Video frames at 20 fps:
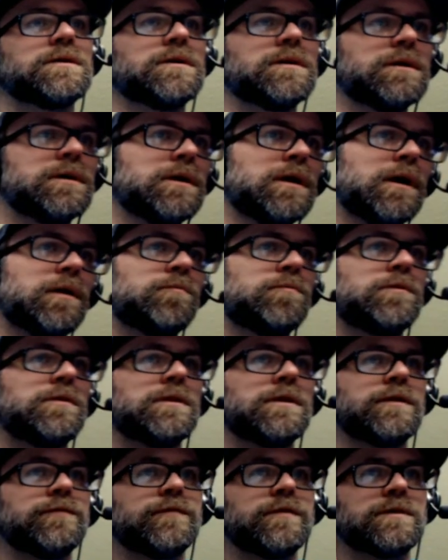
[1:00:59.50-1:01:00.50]
I
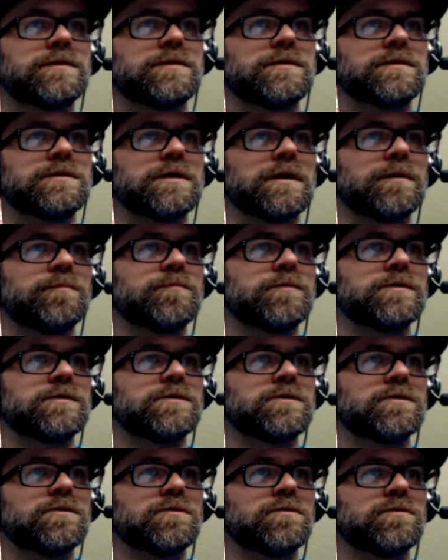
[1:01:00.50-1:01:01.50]
believe this is
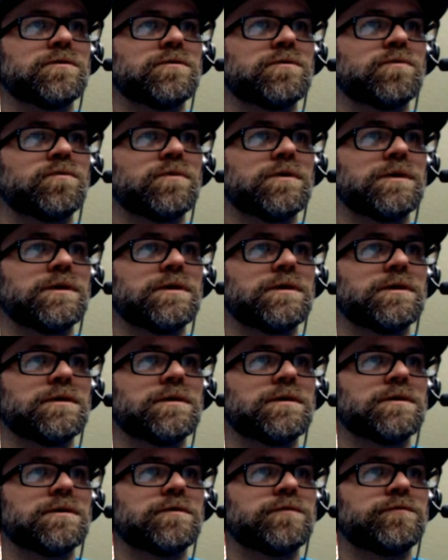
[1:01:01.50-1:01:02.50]
episode
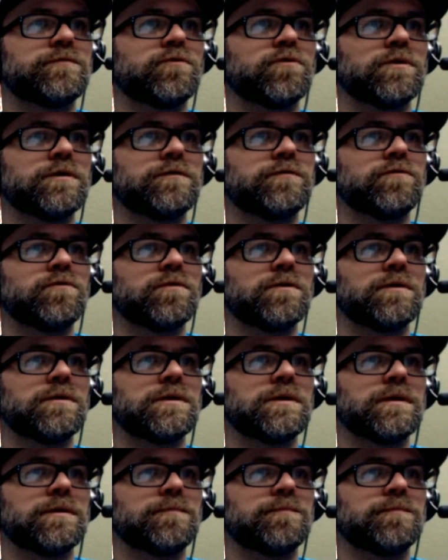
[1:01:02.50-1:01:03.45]
144. Yep.